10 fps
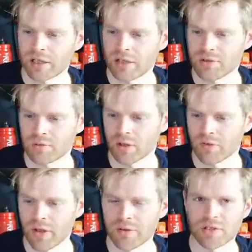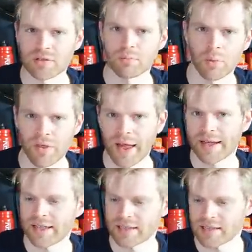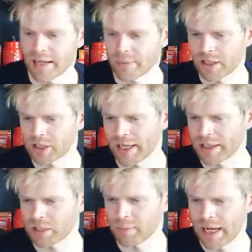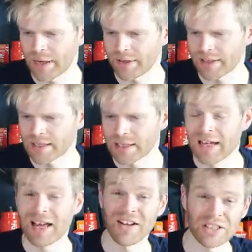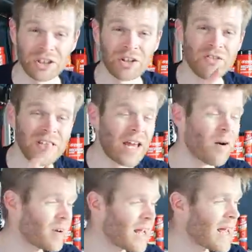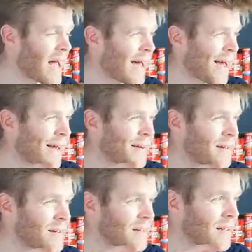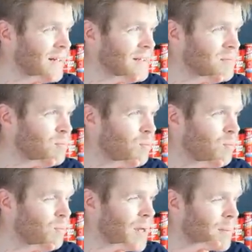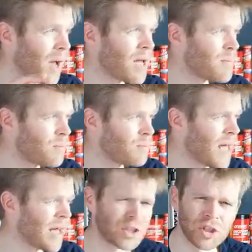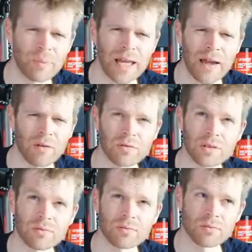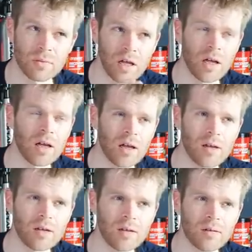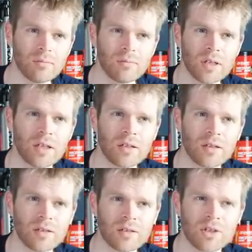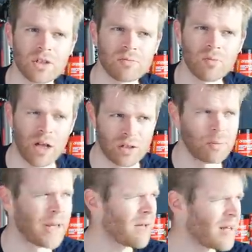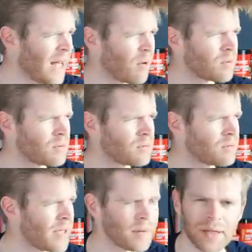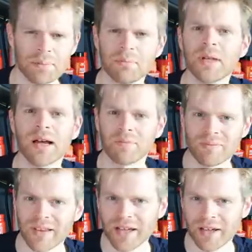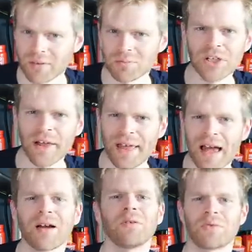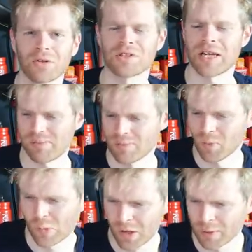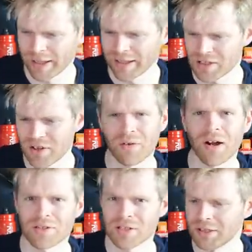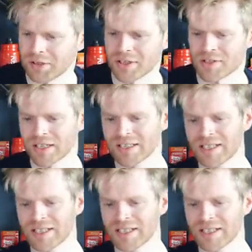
used one of those and put that in instead when I changed the bearings. I've actually done a video on it, and it's it might, yeah, it should be out, just, well, it should be out now. Anyway, yeah, there you go. Check that out, you'll see what I mean. So there are solutions.